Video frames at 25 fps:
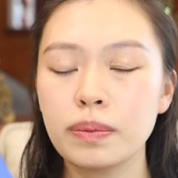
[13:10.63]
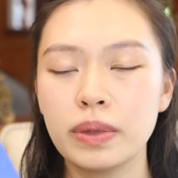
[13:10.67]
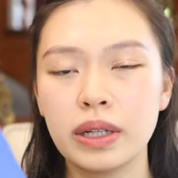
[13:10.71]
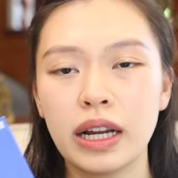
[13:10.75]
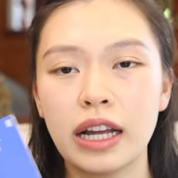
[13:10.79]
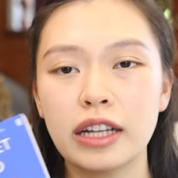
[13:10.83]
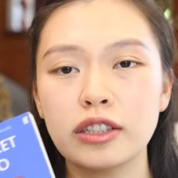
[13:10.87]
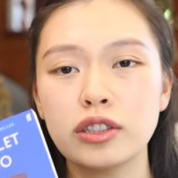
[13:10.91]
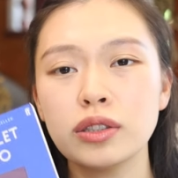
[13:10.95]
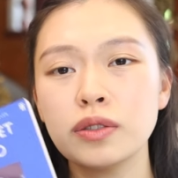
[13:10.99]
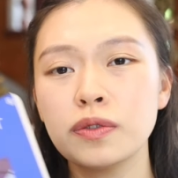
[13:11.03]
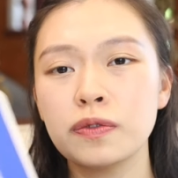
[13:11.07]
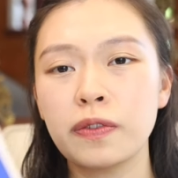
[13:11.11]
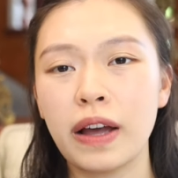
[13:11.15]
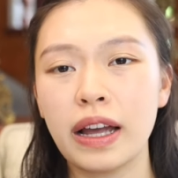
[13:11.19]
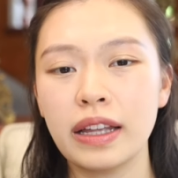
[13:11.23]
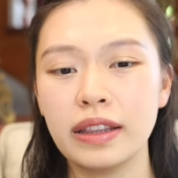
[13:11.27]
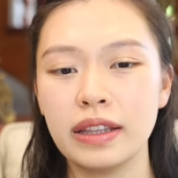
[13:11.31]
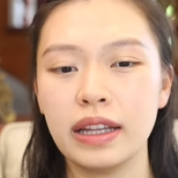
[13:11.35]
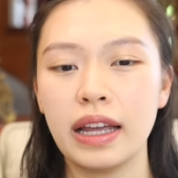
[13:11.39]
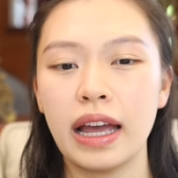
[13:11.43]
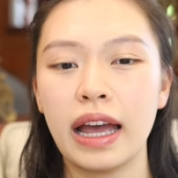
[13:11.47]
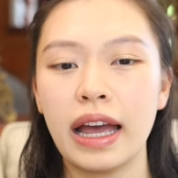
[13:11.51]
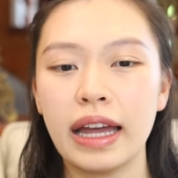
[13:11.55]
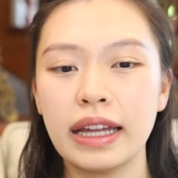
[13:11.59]
but I just find
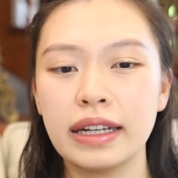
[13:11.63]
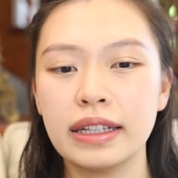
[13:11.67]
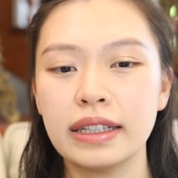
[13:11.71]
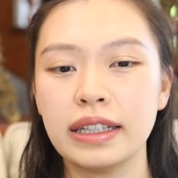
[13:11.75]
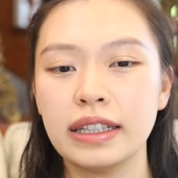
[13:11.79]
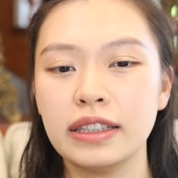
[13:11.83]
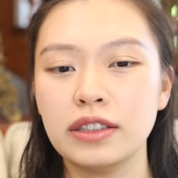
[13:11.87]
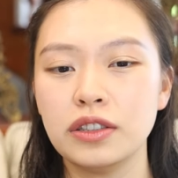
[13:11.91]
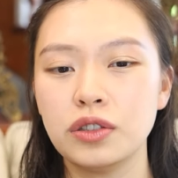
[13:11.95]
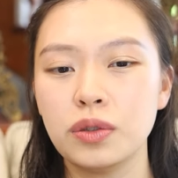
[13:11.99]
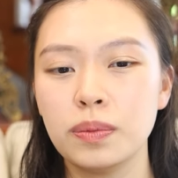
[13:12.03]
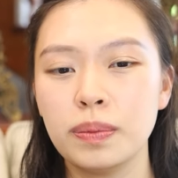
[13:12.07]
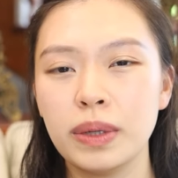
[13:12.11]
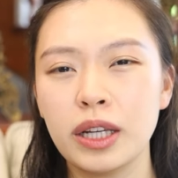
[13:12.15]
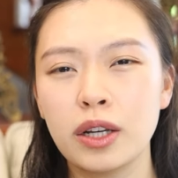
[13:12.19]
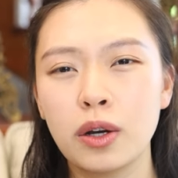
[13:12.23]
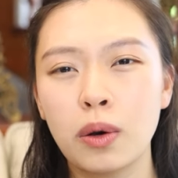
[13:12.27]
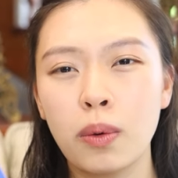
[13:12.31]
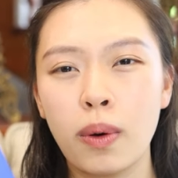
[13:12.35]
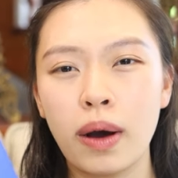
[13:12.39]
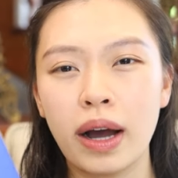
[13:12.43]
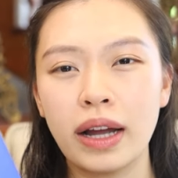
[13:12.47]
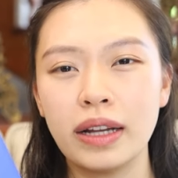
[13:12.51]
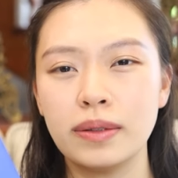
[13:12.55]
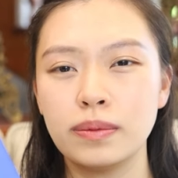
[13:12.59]
the ending to be
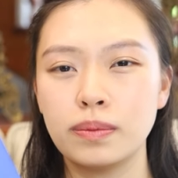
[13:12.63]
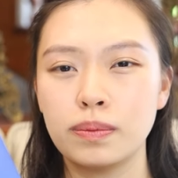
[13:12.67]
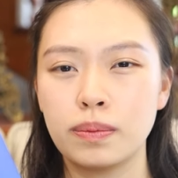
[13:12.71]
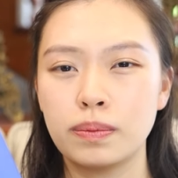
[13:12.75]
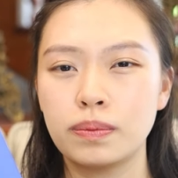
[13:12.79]
quite